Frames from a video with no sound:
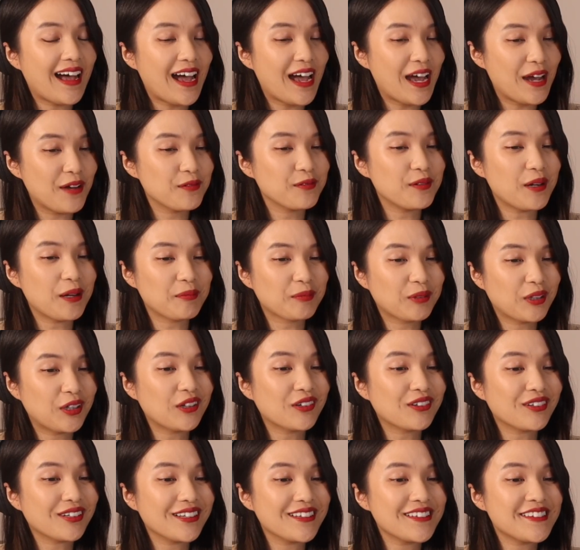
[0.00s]
I'm
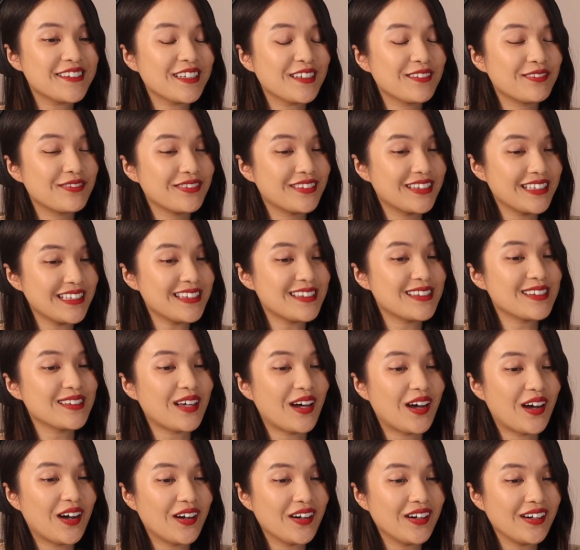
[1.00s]
curious if this
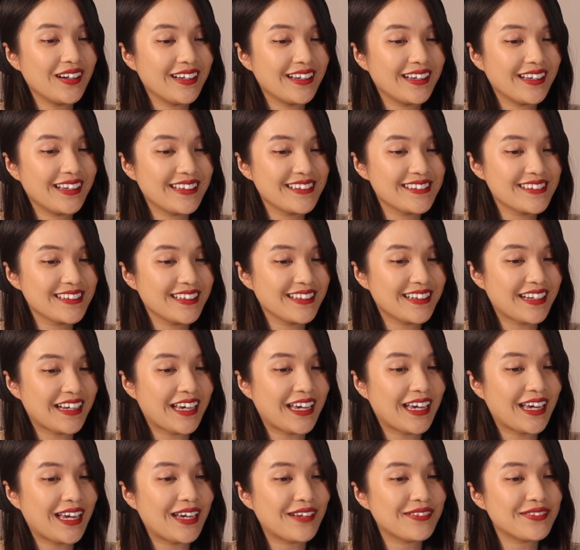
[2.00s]
song is gonna
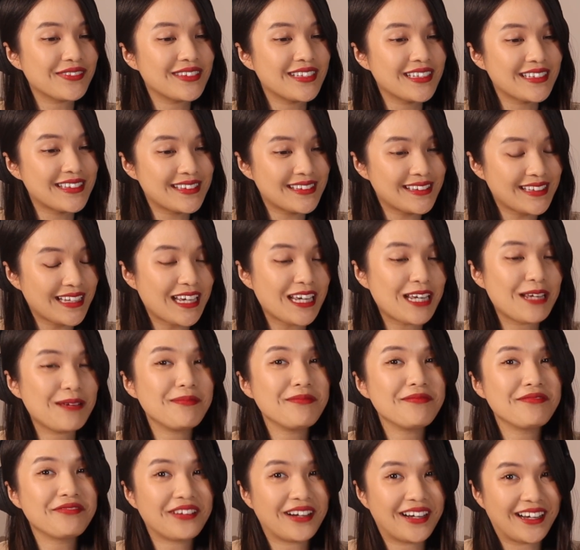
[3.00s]
have the
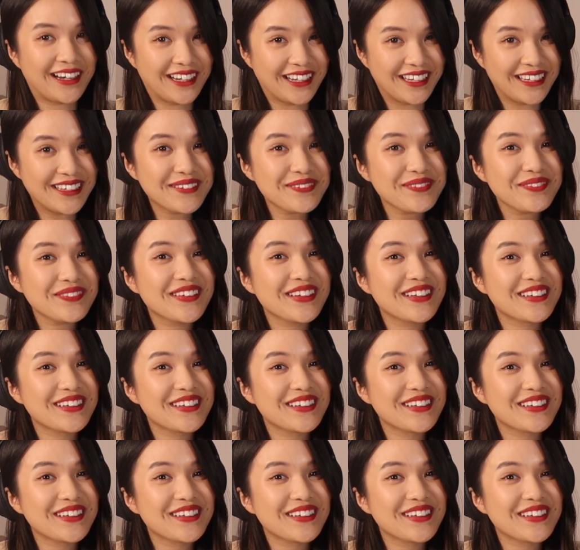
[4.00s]
same vibe,